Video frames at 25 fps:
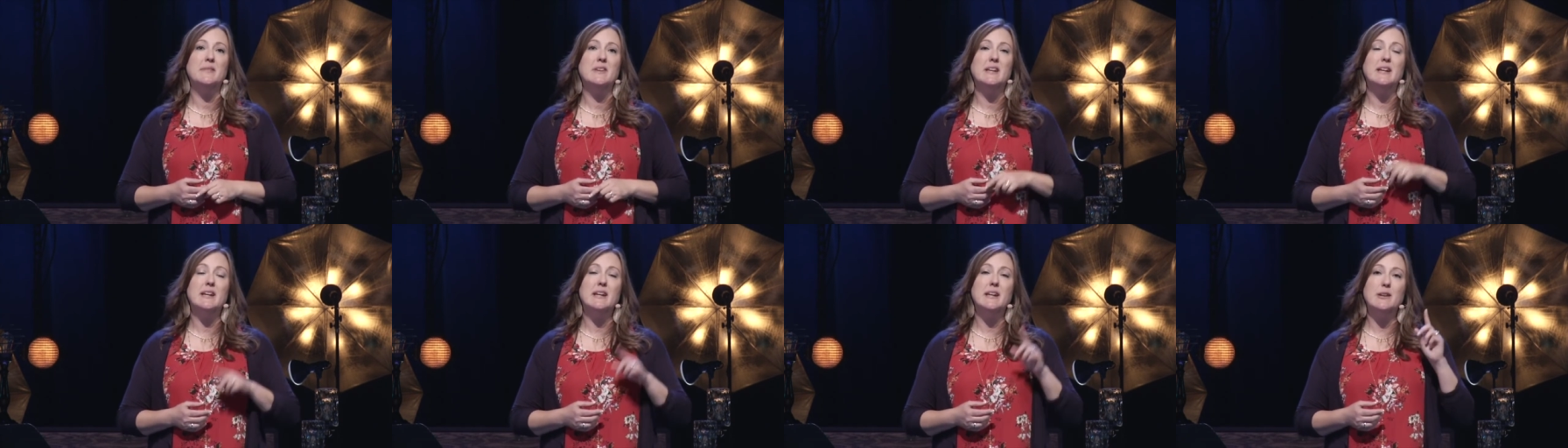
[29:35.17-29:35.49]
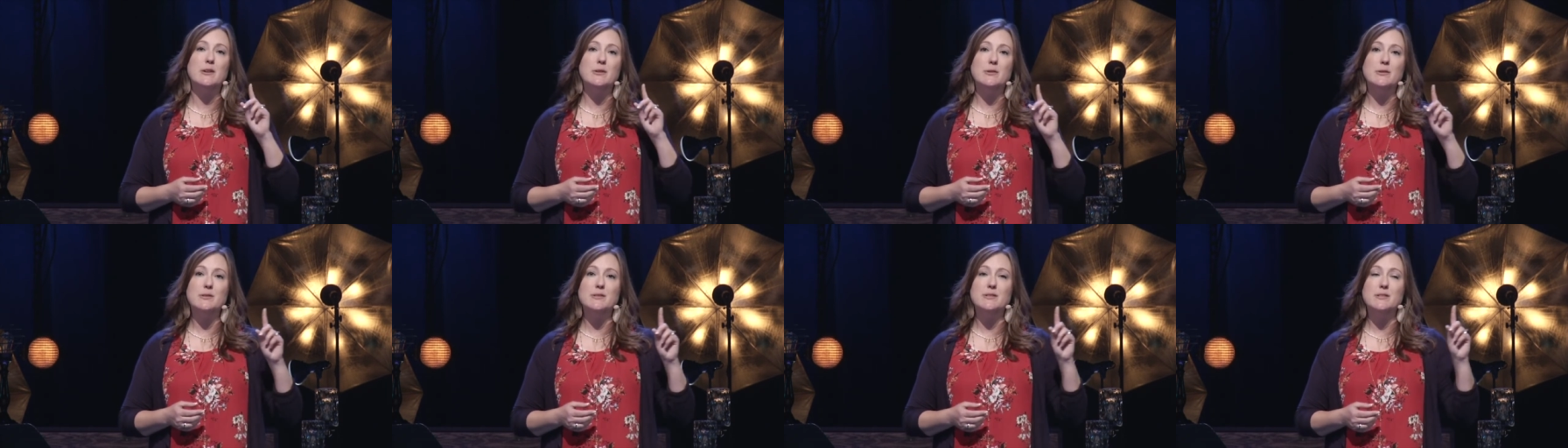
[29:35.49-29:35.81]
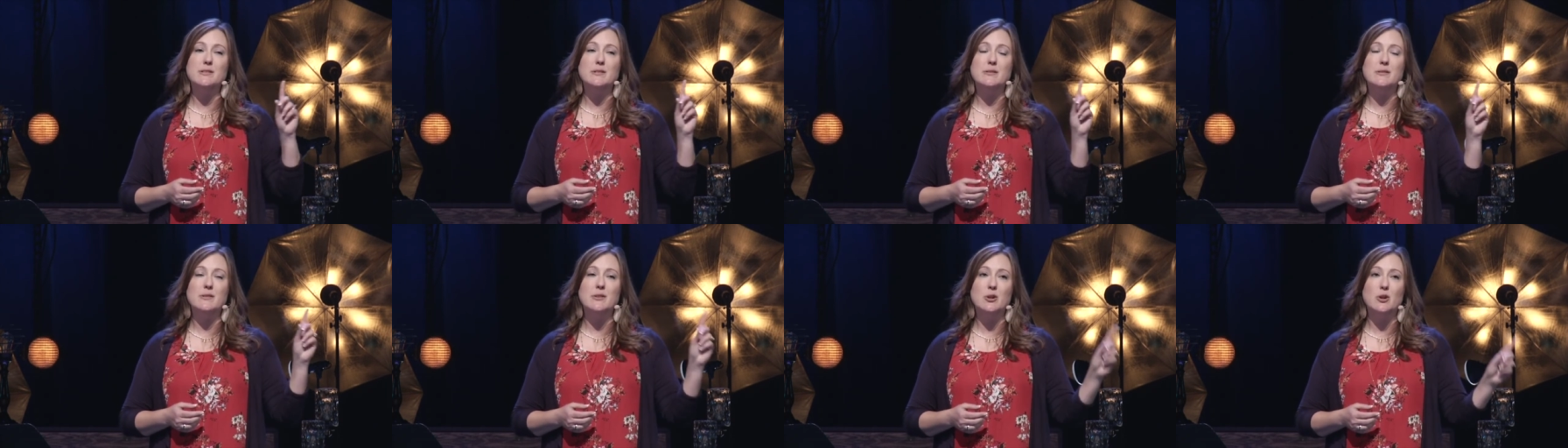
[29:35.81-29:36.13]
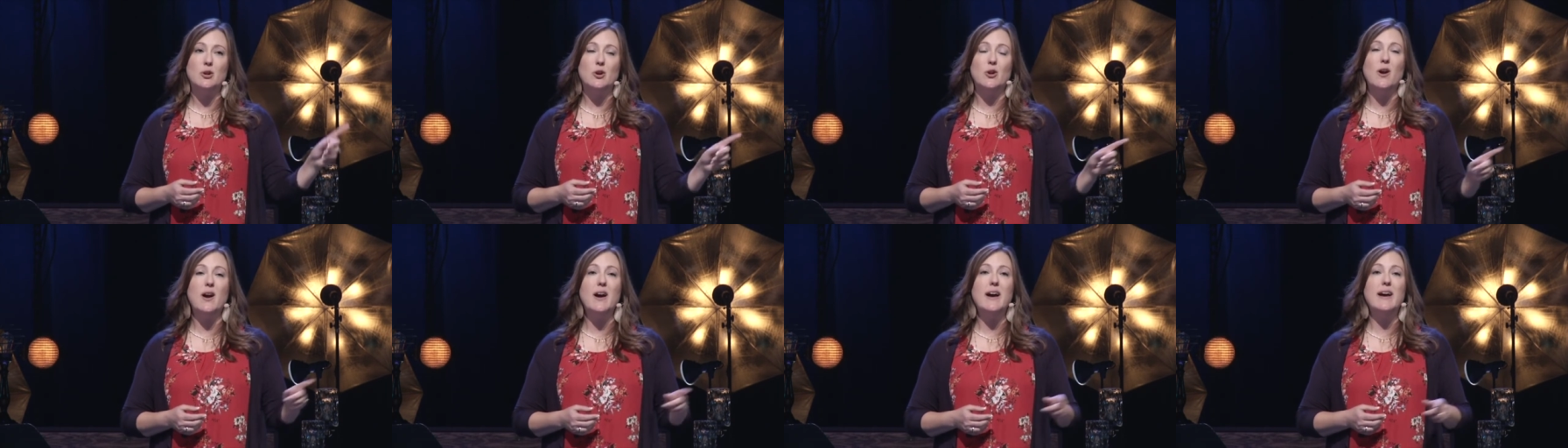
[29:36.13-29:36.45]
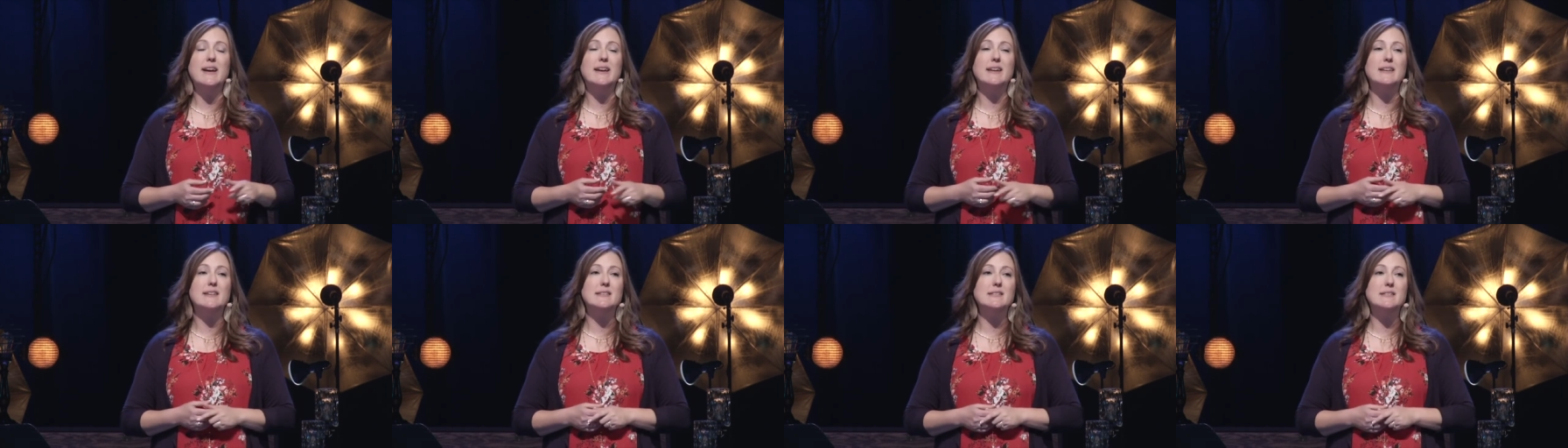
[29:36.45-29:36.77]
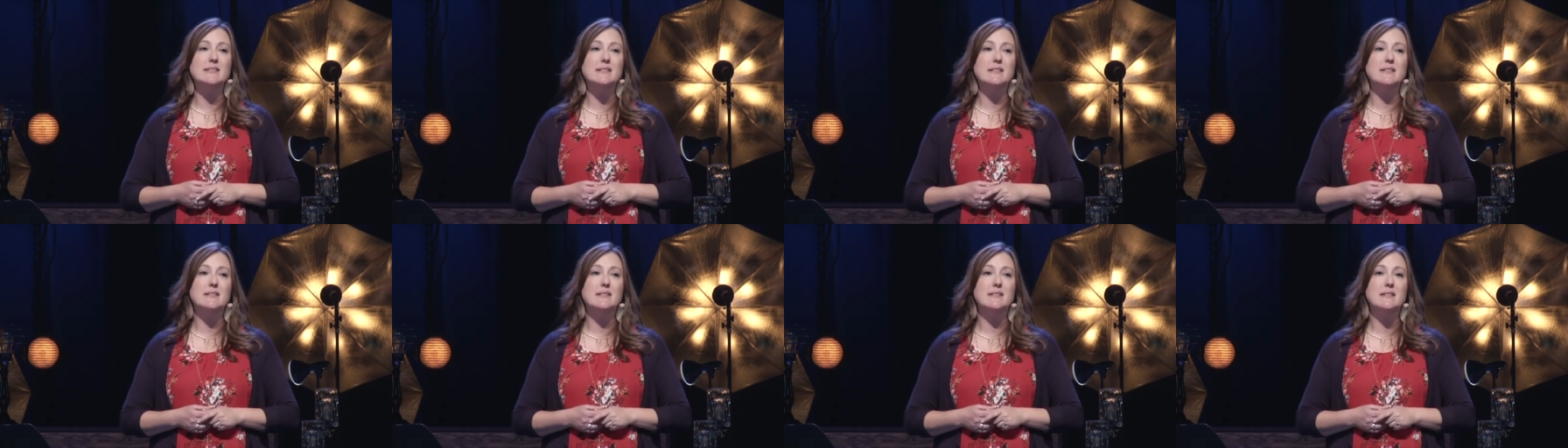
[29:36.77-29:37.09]
He hears your
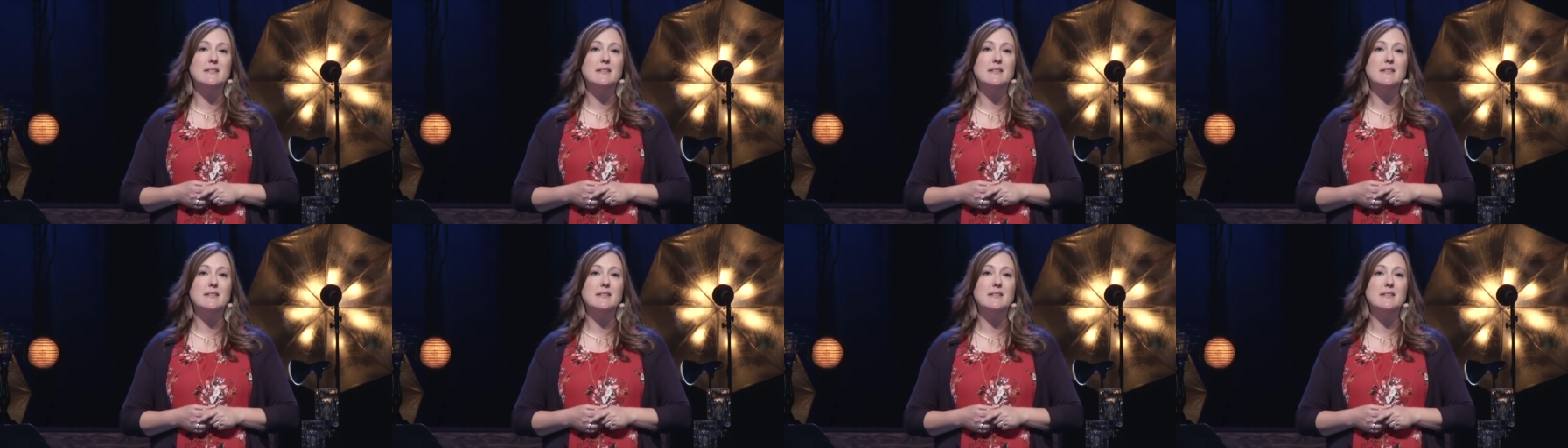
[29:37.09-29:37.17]
cries,